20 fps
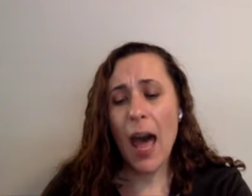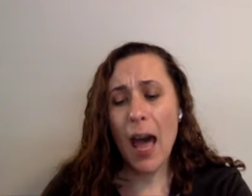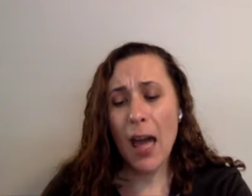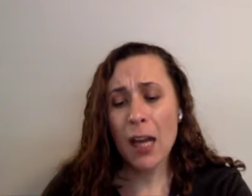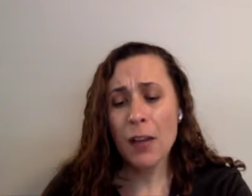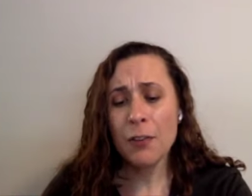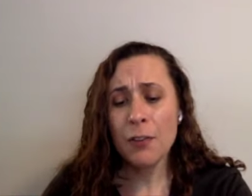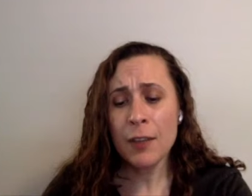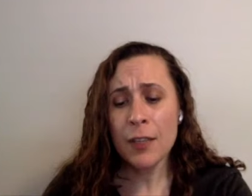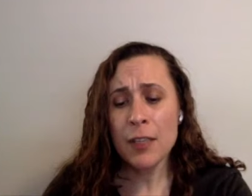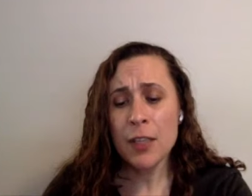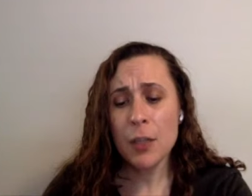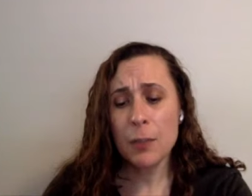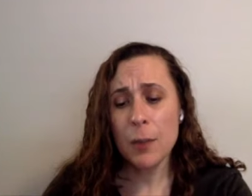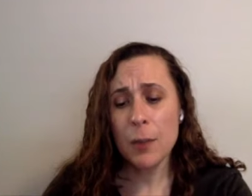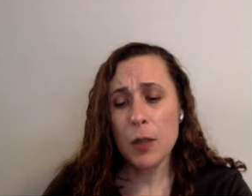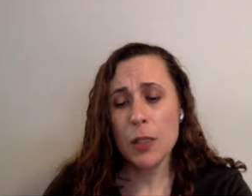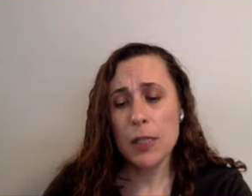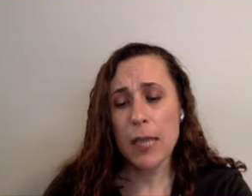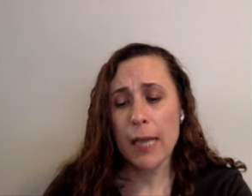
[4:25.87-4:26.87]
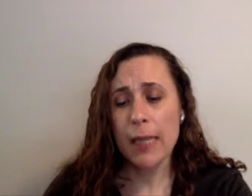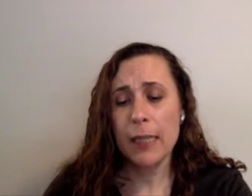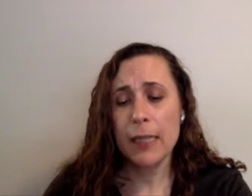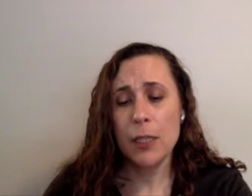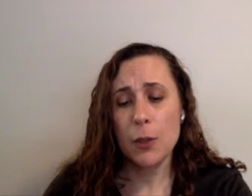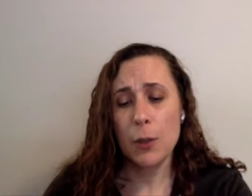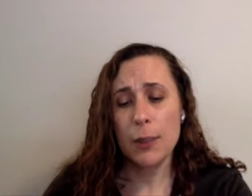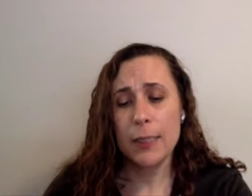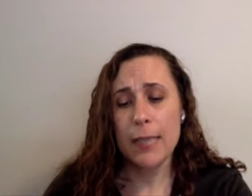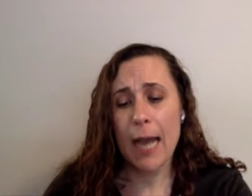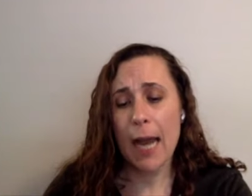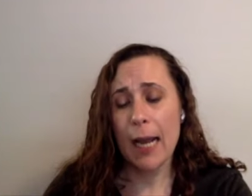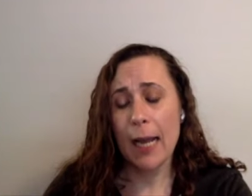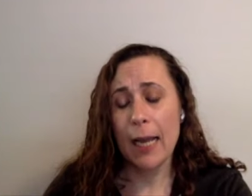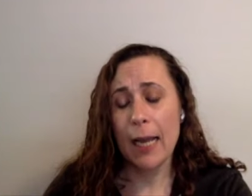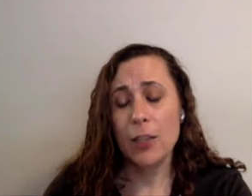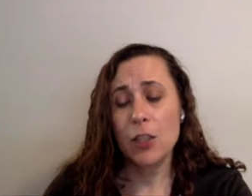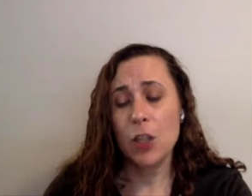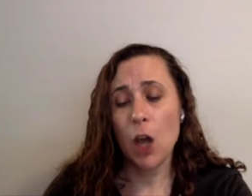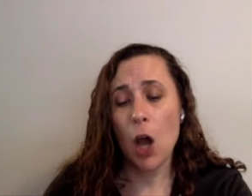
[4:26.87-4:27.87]
Elephants are most likely to
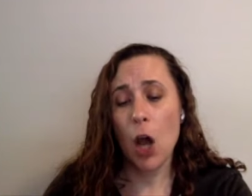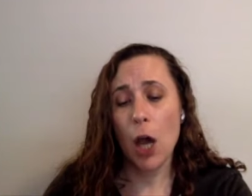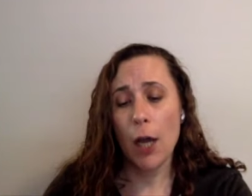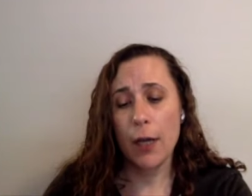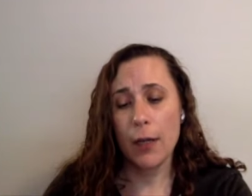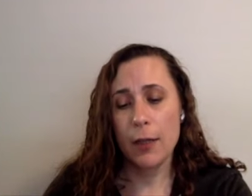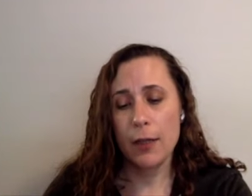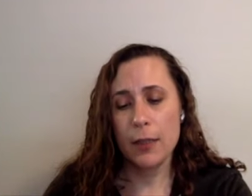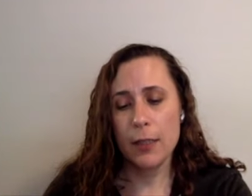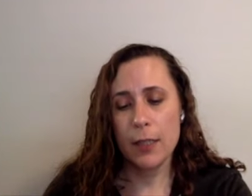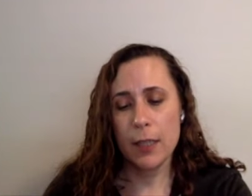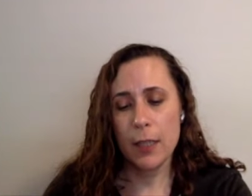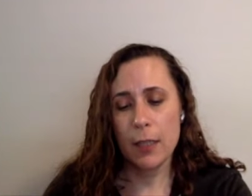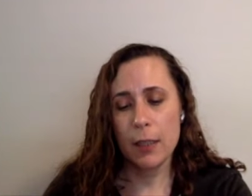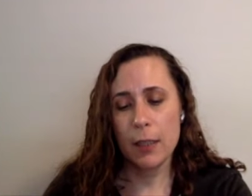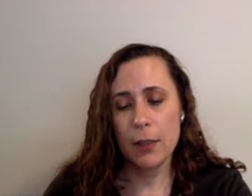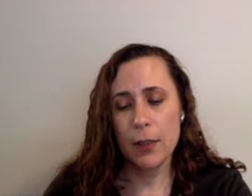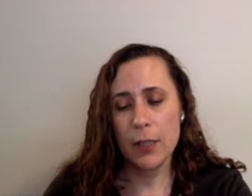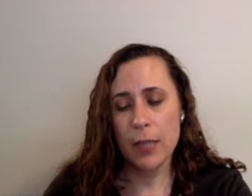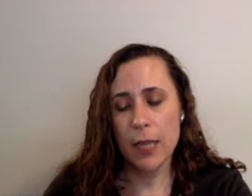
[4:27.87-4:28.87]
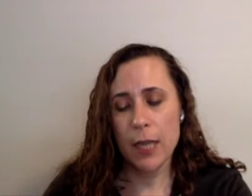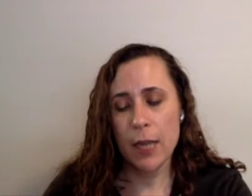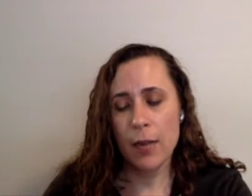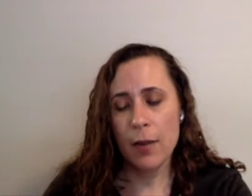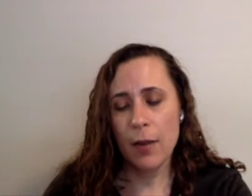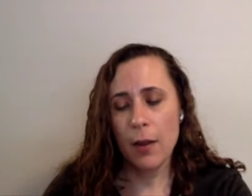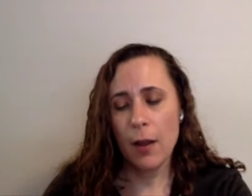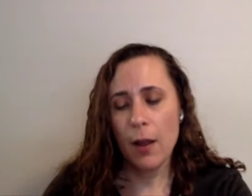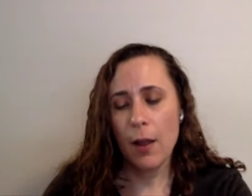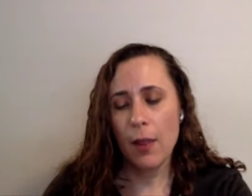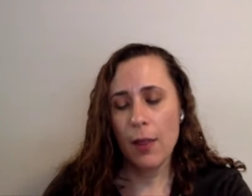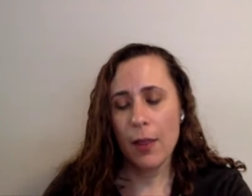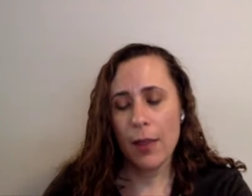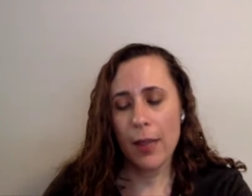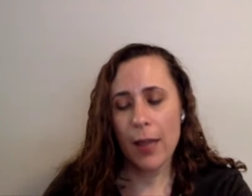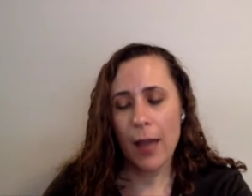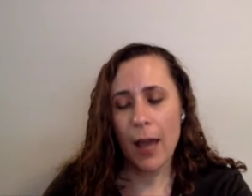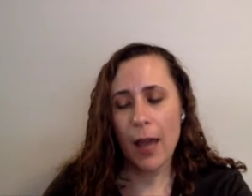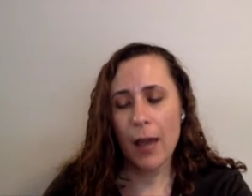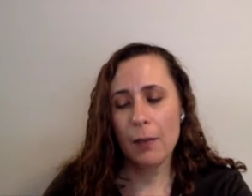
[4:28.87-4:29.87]
attack at dawn, said Lucy. The
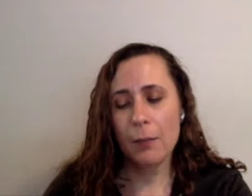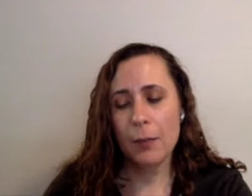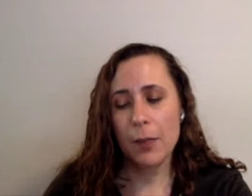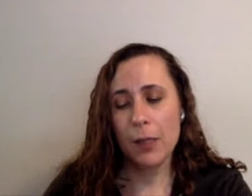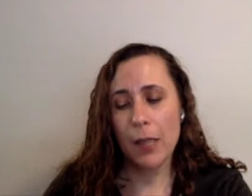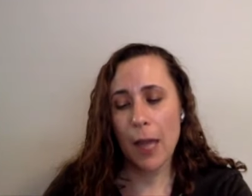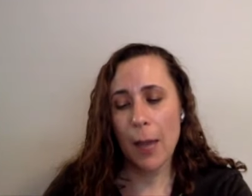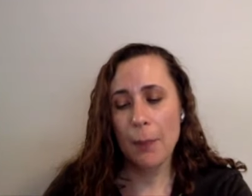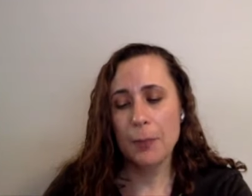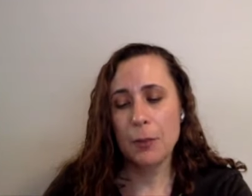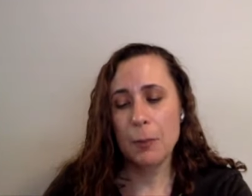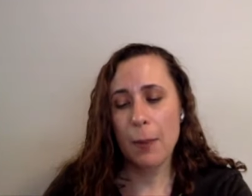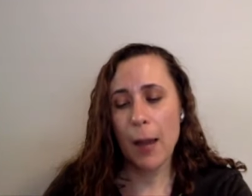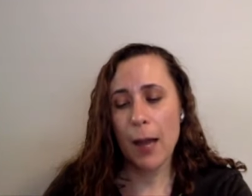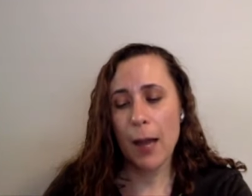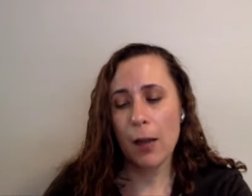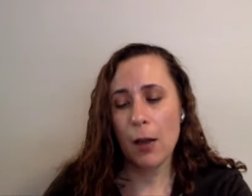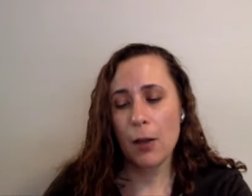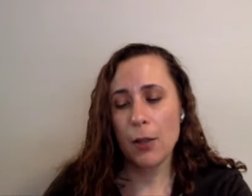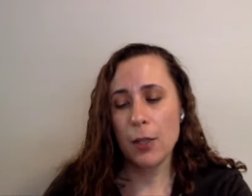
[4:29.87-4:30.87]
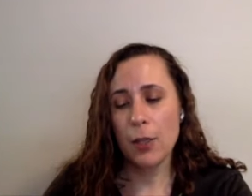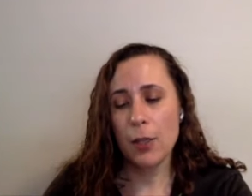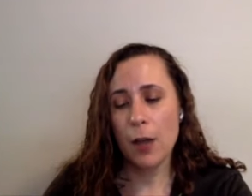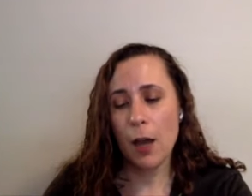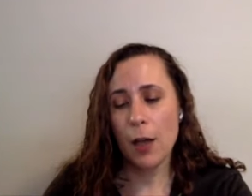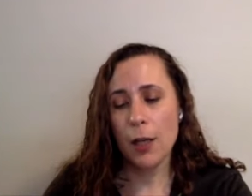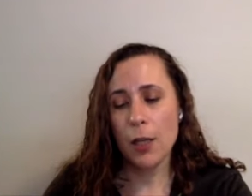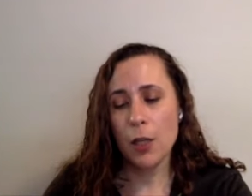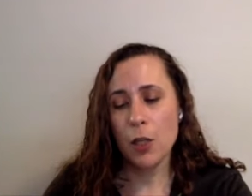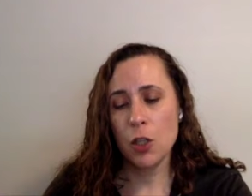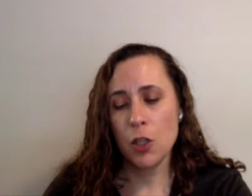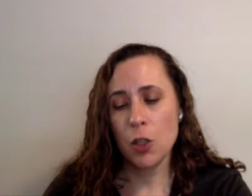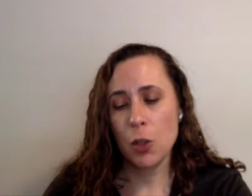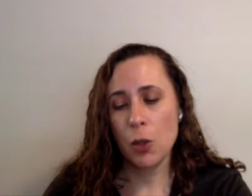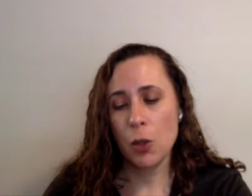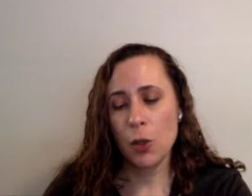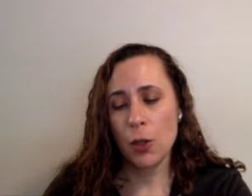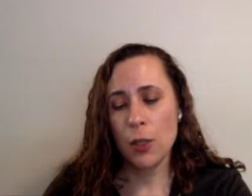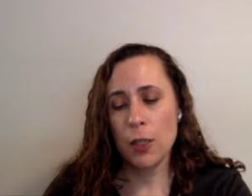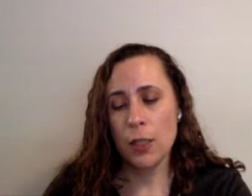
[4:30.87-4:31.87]
cat leapt back onto Nadia's
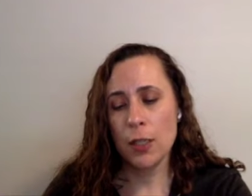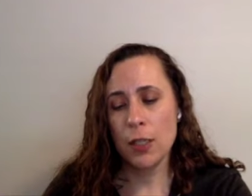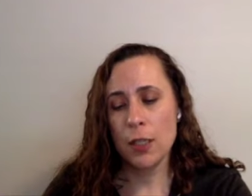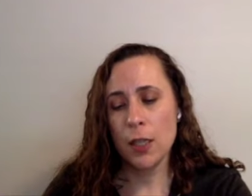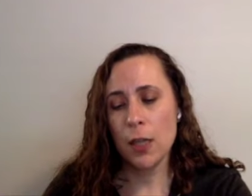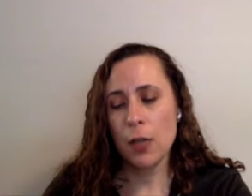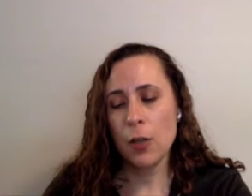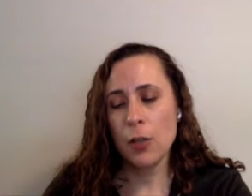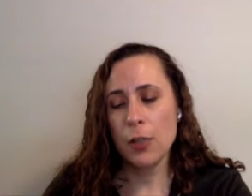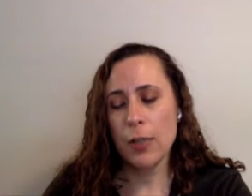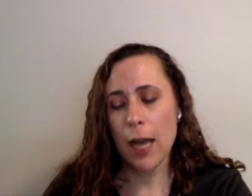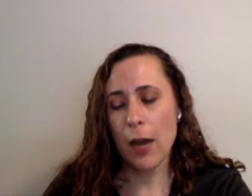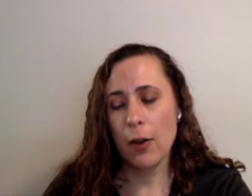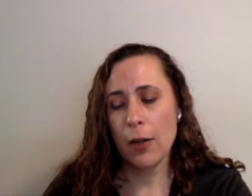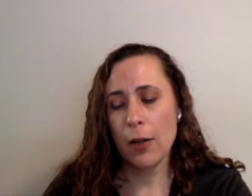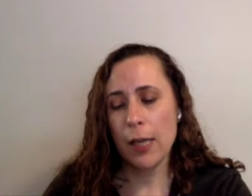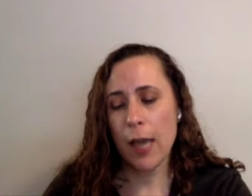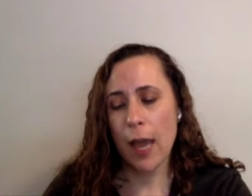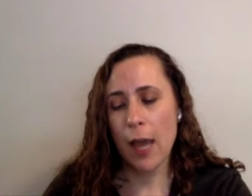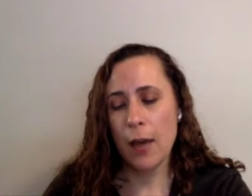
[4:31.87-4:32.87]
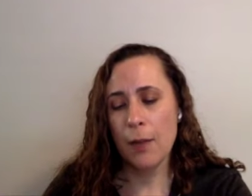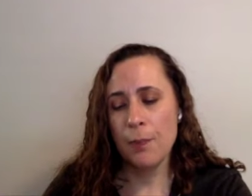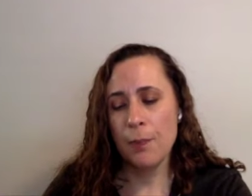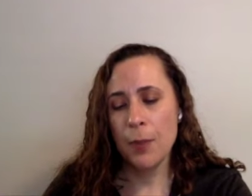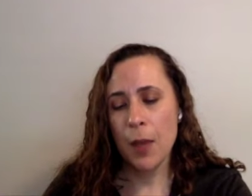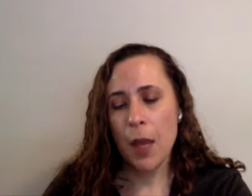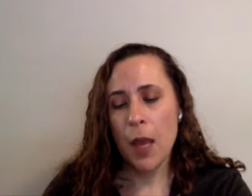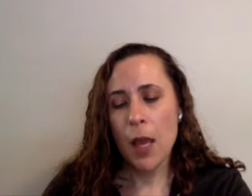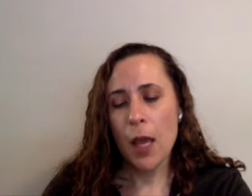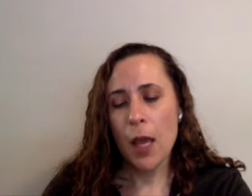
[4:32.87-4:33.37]
shoulder and snuggled down again.